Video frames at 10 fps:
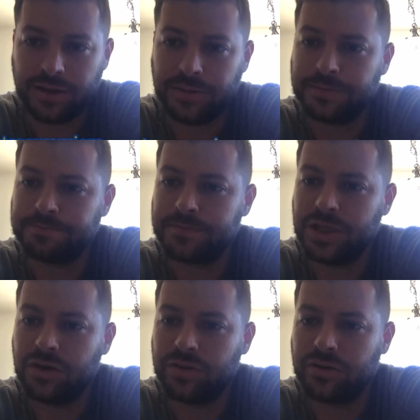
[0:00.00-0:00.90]
you
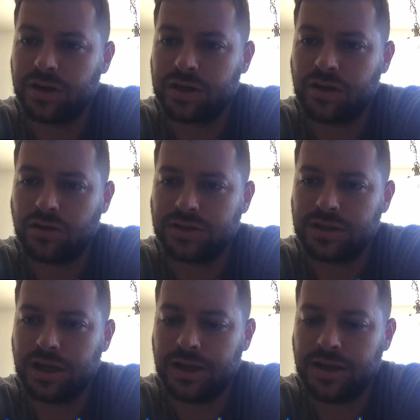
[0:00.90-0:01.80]
know, when you were at
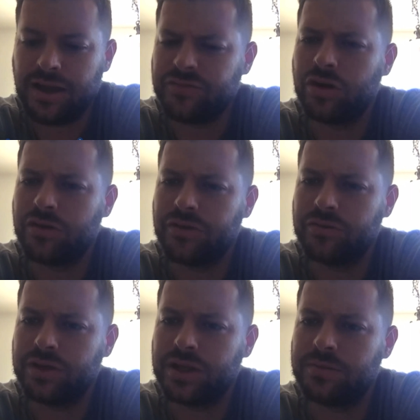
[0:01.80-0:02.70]
college. Have you
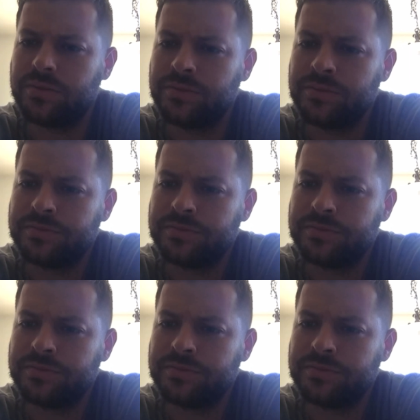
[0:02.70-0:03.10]
interviewed with them?